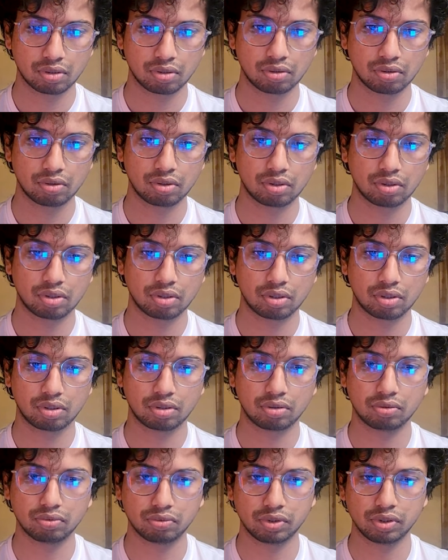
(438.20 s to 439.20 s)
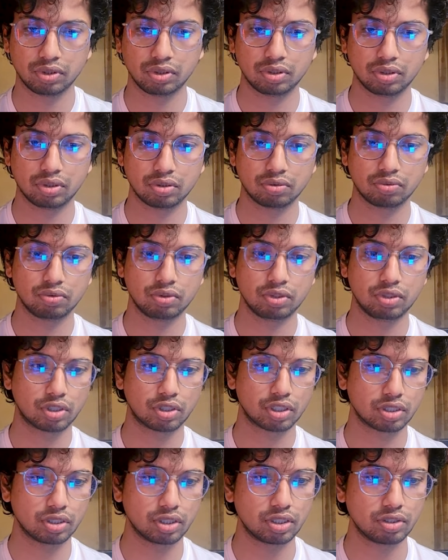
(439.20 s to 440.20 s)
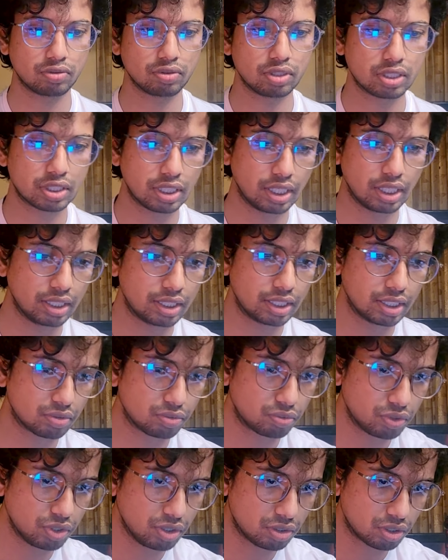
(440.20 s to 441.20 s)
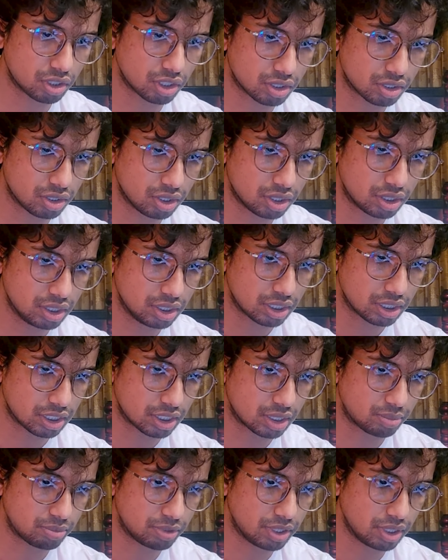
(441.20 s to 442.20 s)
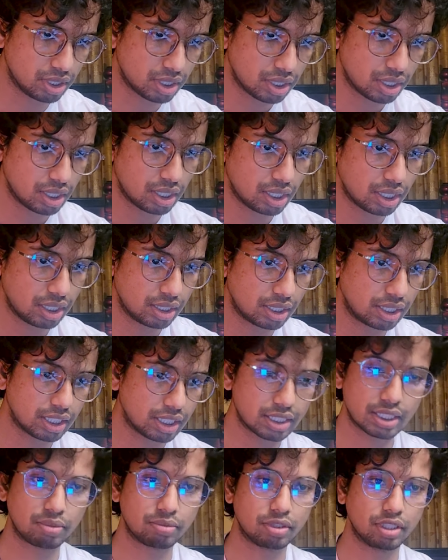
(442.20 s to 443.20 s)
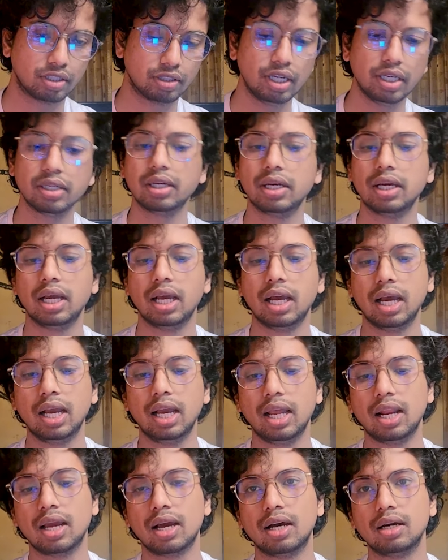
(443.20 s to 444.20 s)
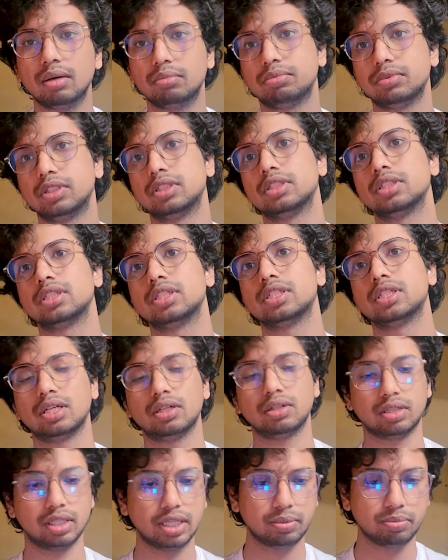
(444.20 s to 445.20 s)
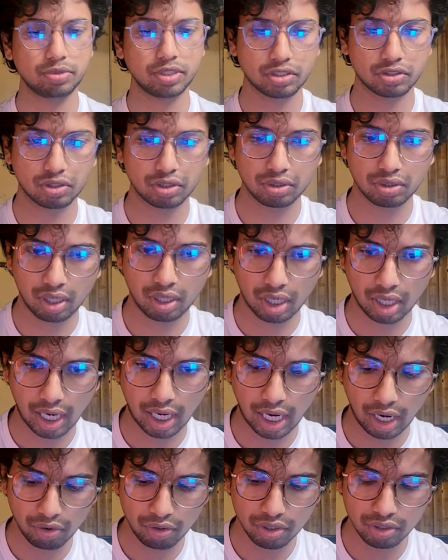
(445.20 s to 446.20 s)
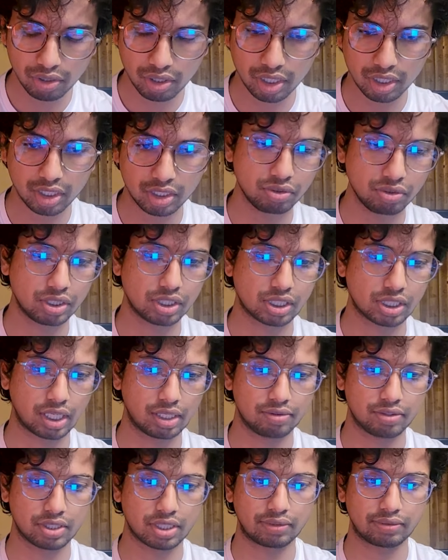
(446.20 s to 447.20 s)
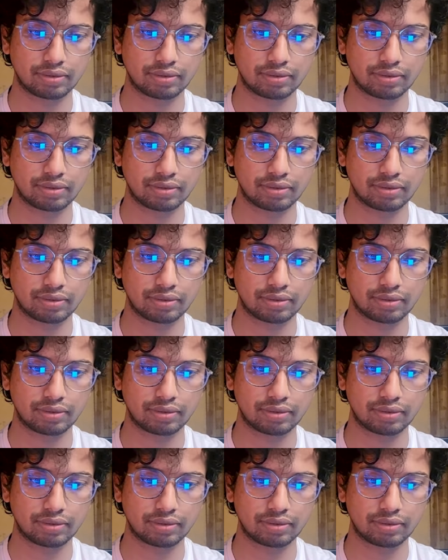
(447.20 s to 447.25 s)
win location, it will say that win location is HTTP index something, right? And okay, let me just show you how you can use this kind of stuff.